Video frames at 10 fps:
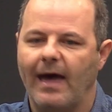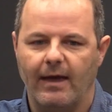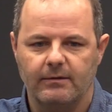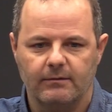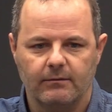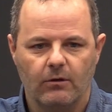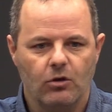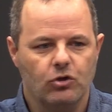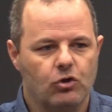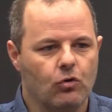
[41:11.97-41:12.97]
that,
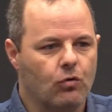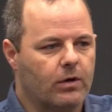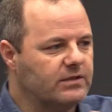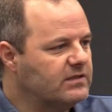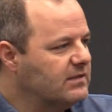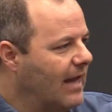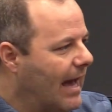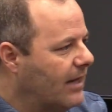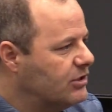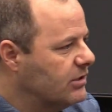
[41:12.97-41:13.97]
you can
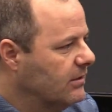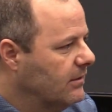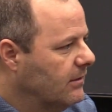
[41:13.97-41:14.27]
snatch